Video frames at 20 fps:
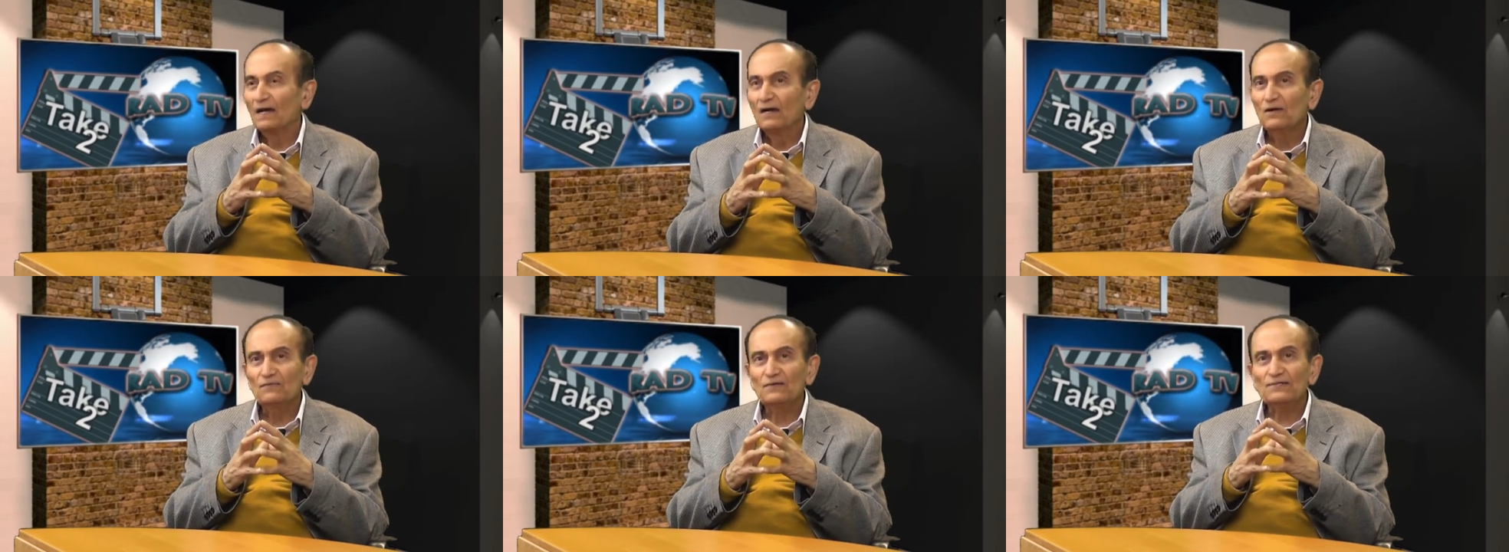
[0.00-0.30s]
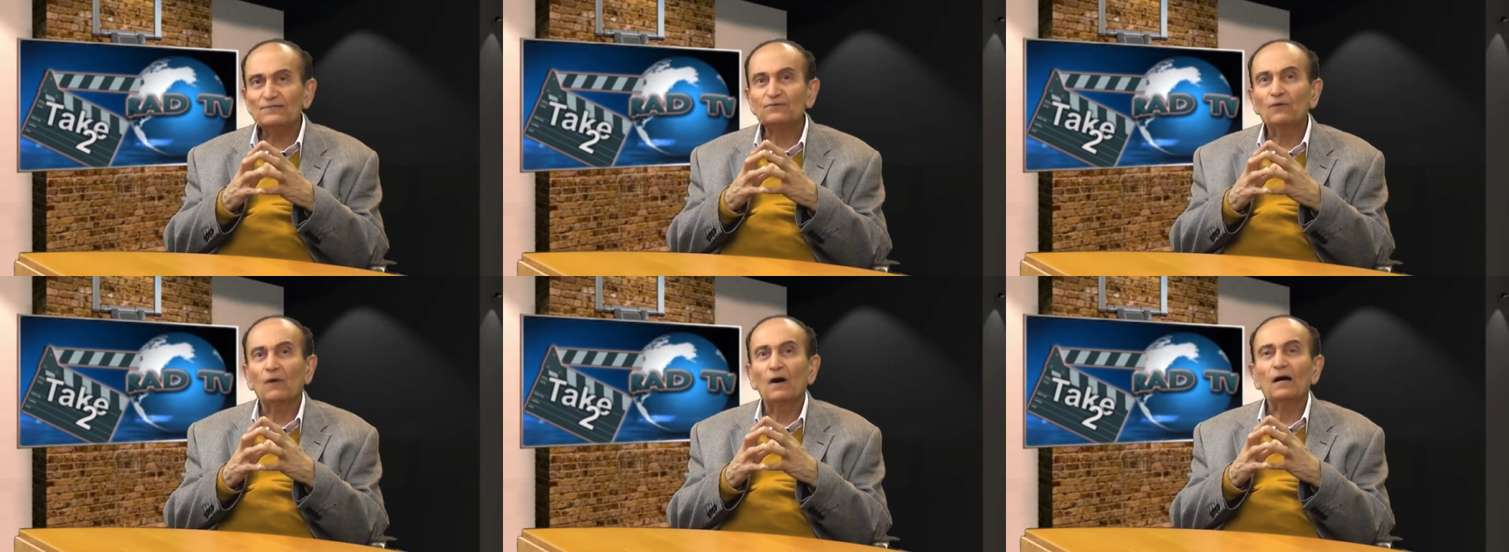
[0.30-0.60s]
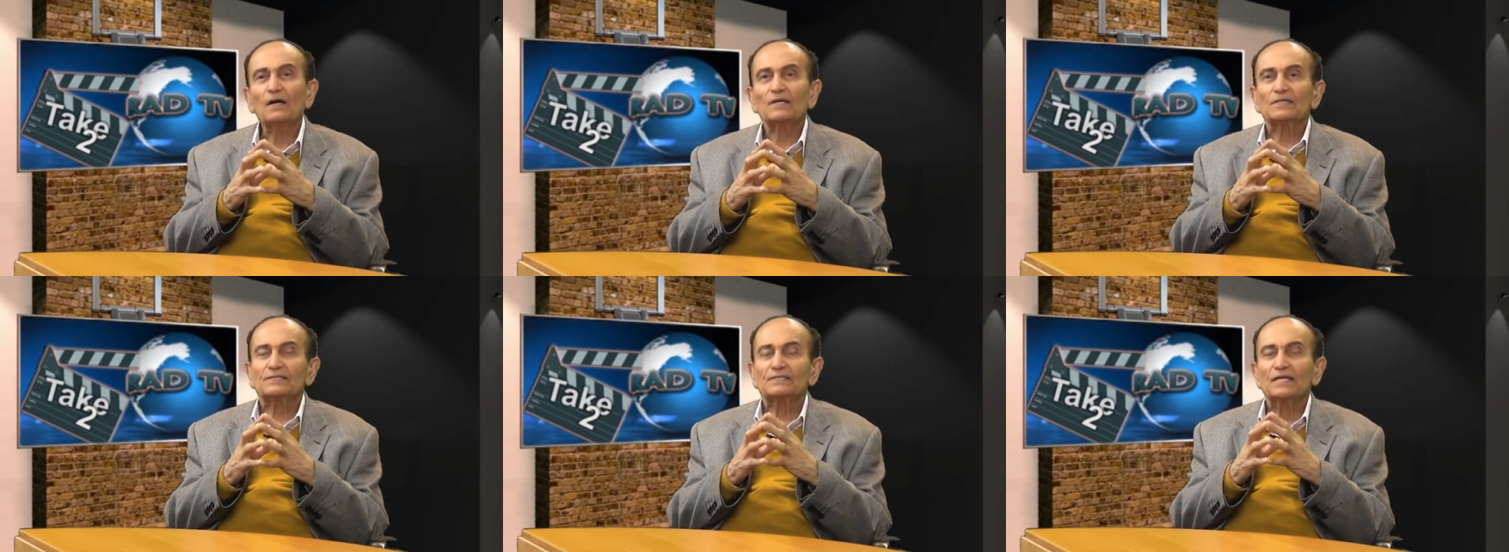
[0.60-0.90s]
which
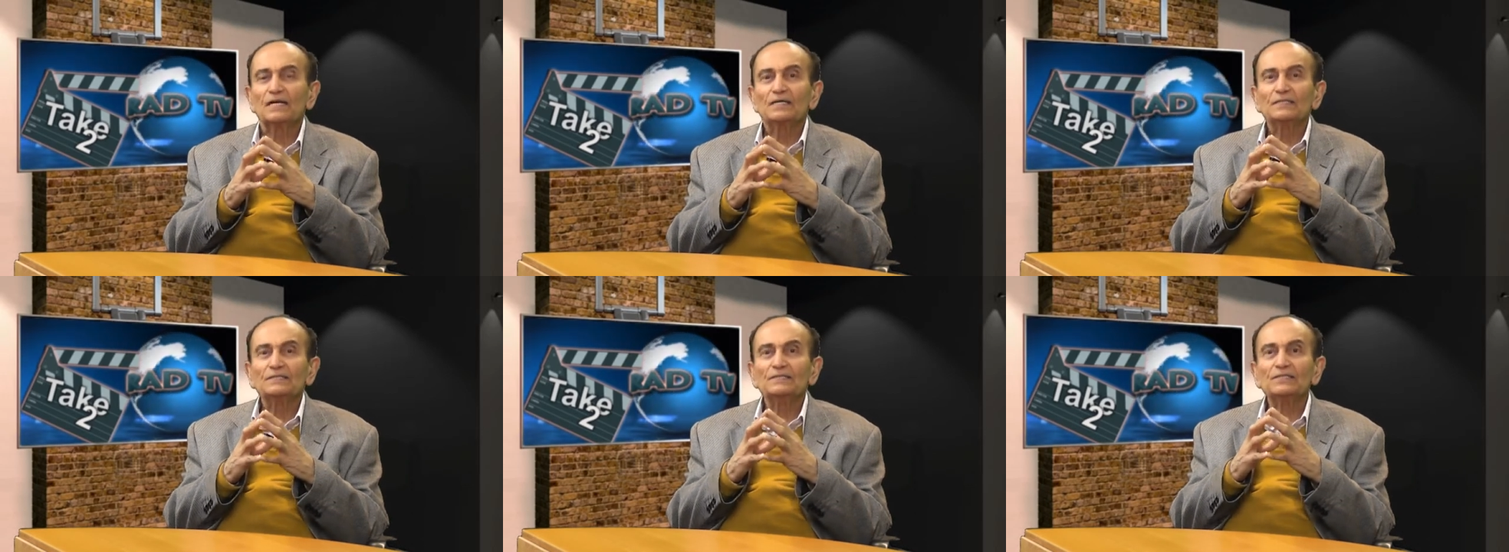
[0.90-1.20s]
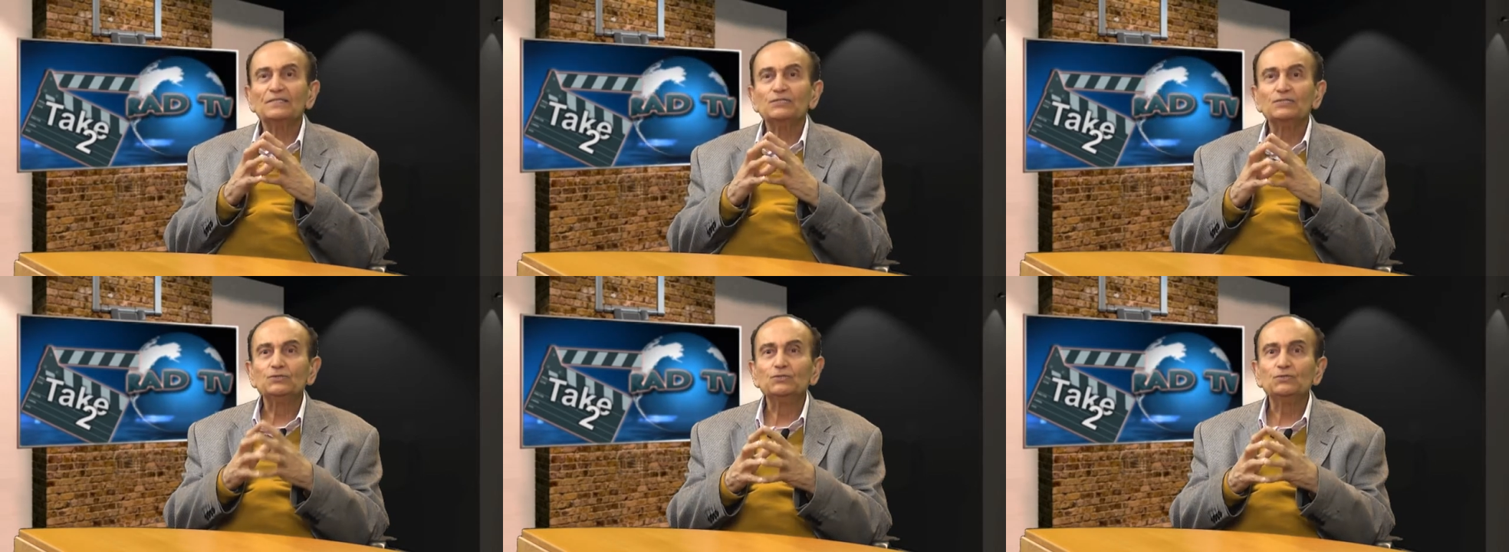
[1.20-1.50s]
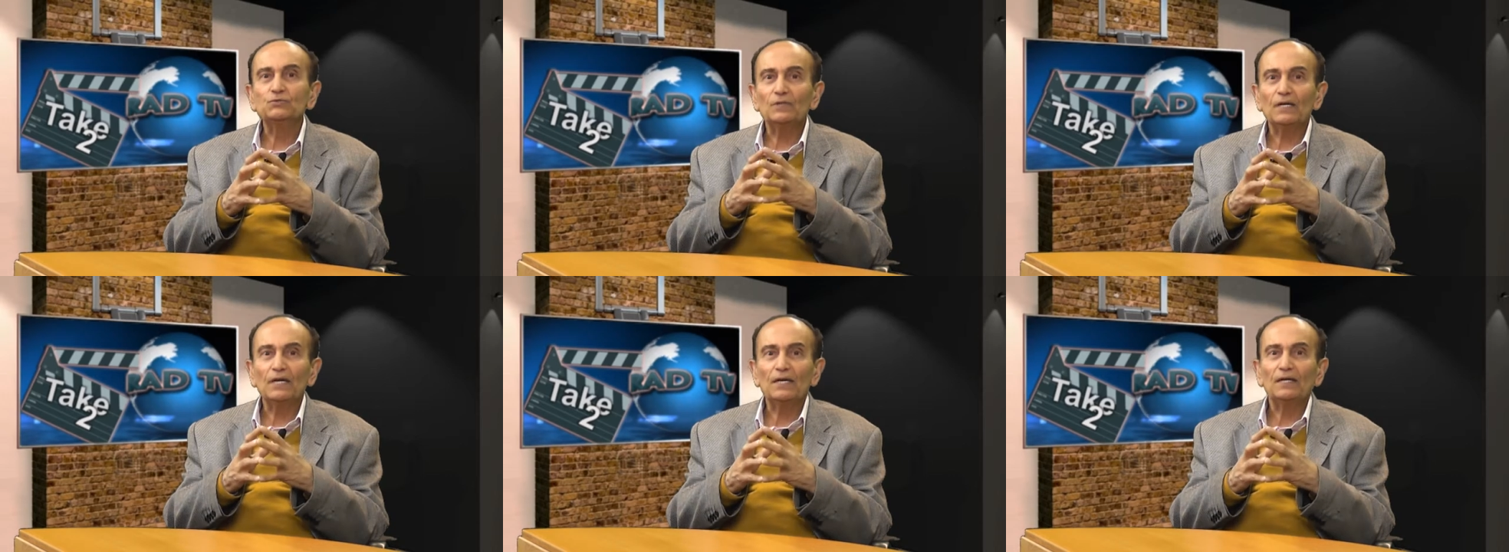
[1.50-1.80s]
was the
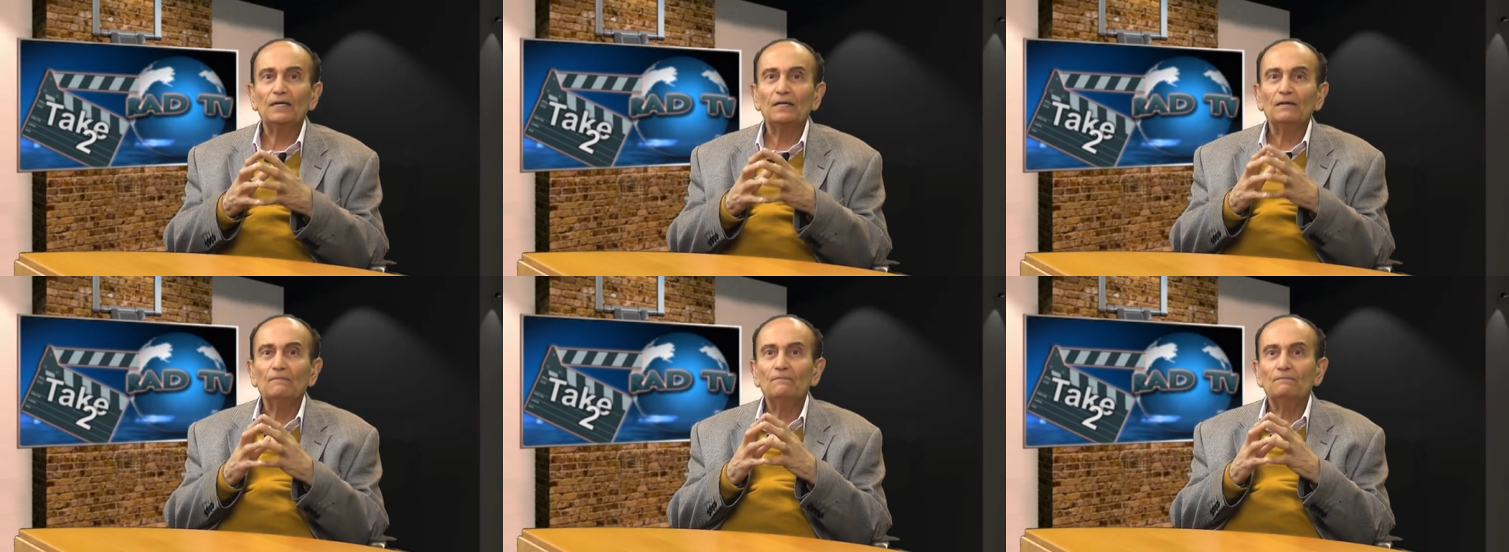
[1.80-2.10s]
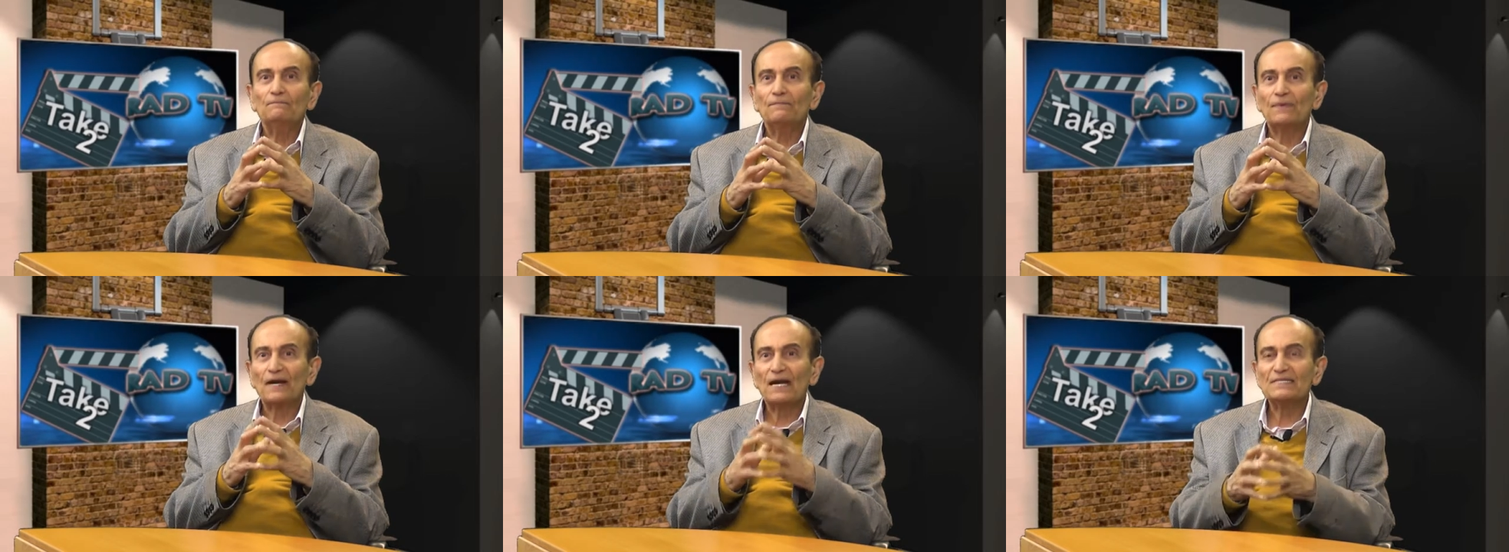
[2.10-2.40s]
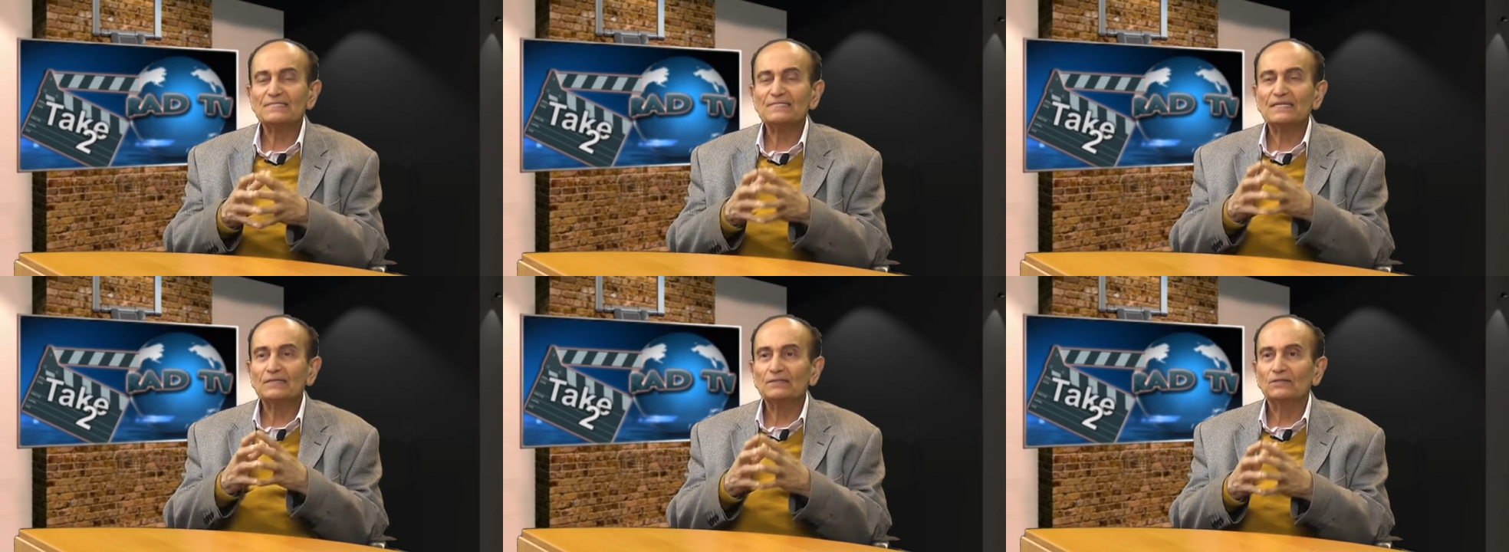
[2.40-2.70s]
UK
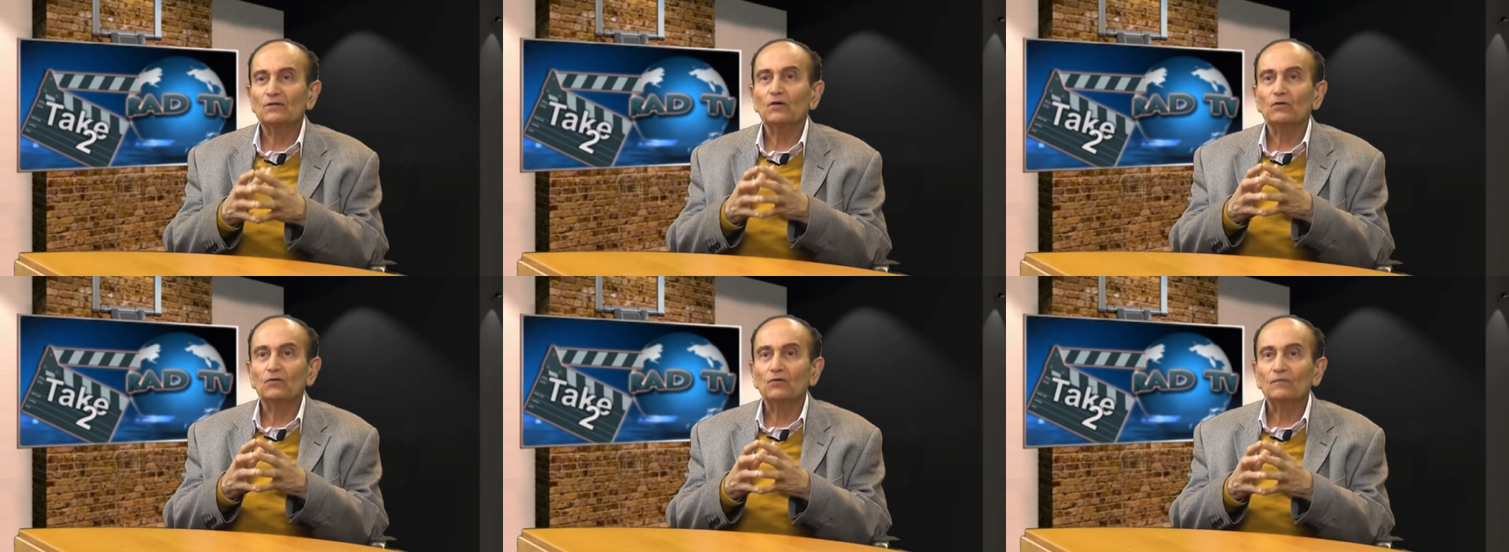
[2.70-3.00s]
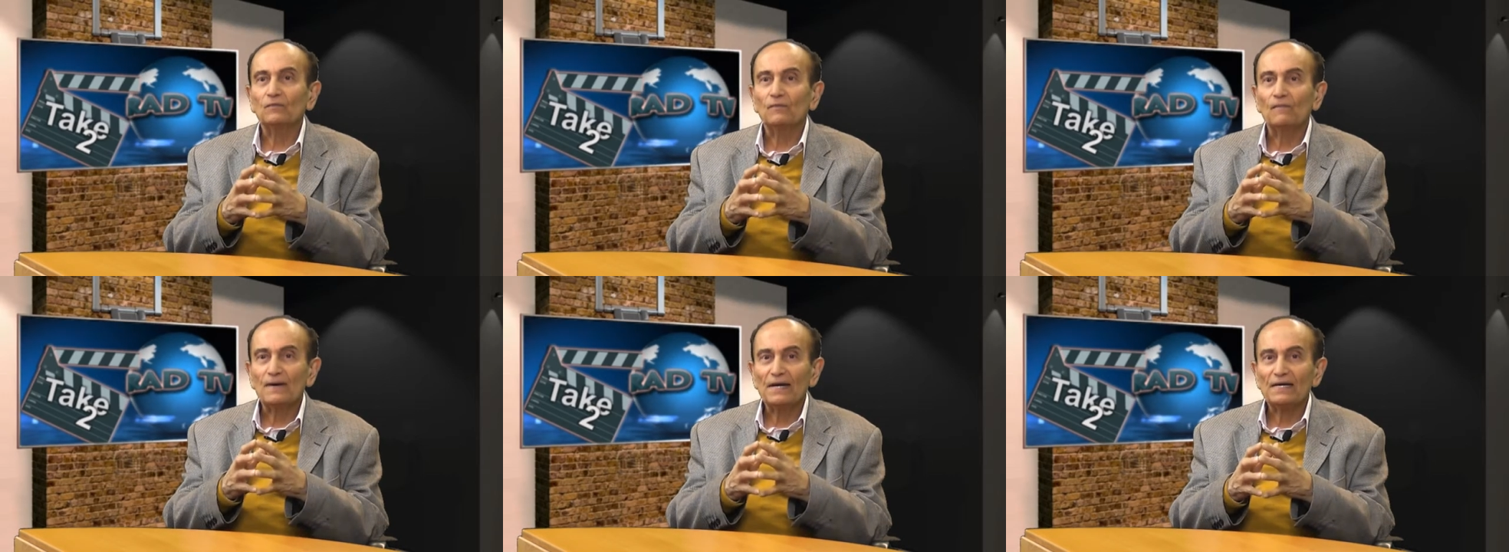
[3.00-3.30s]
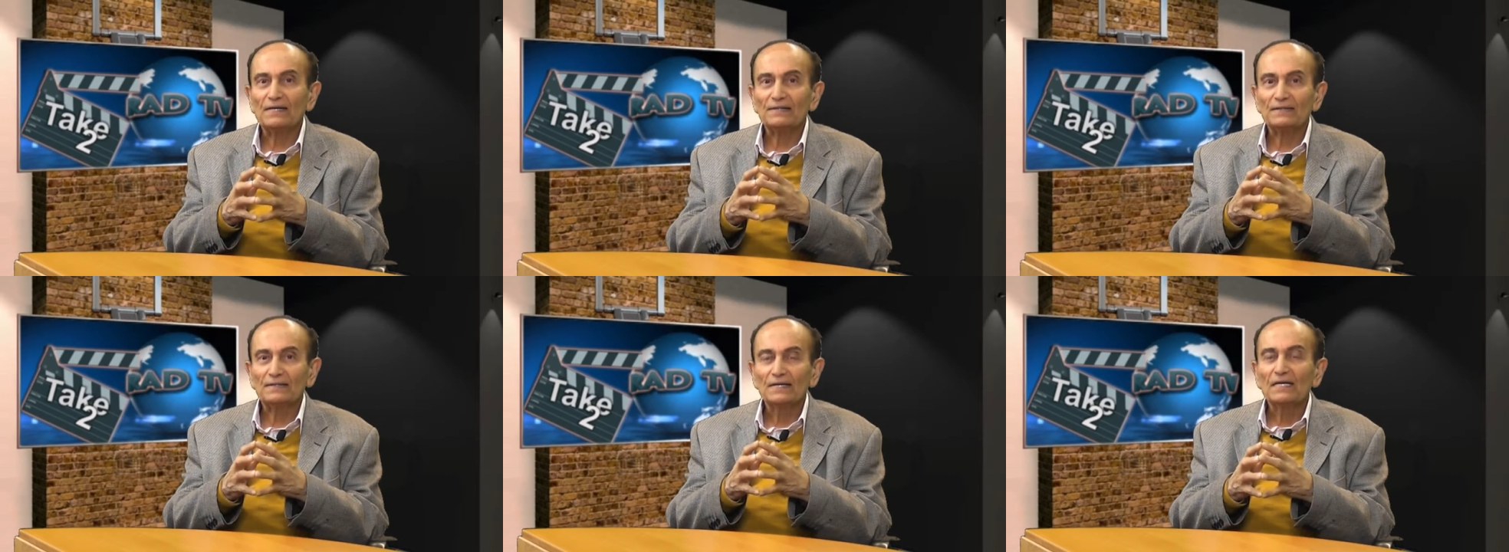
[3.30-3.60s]
present
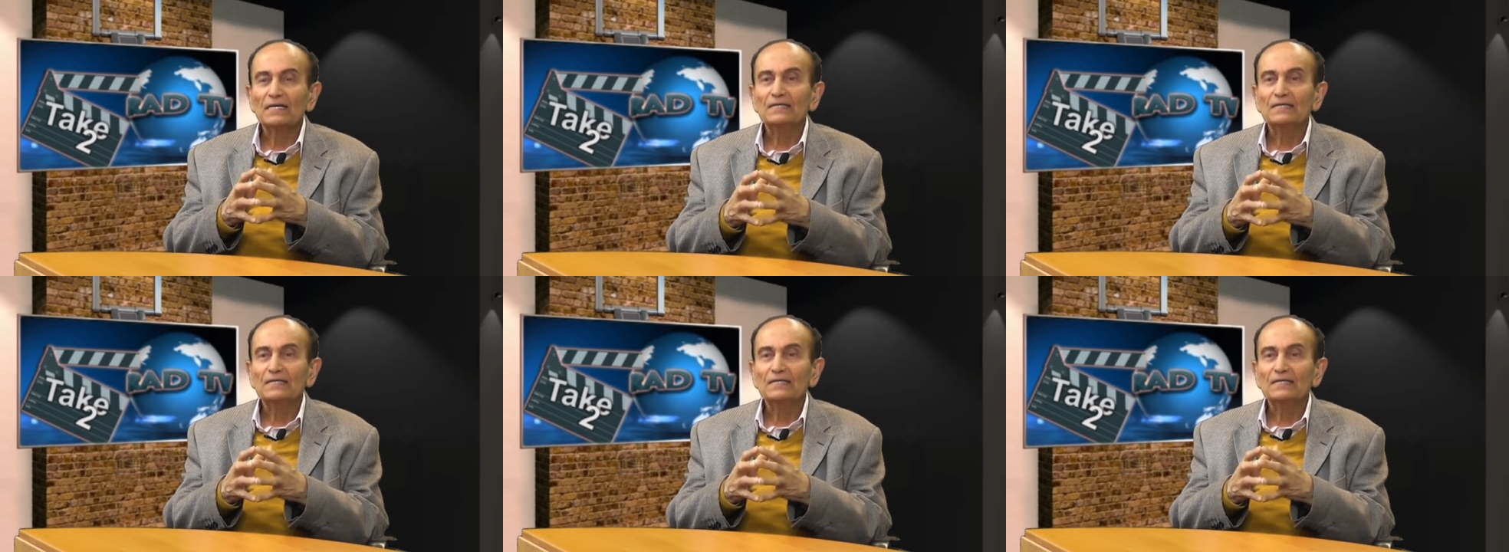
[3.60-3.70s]
government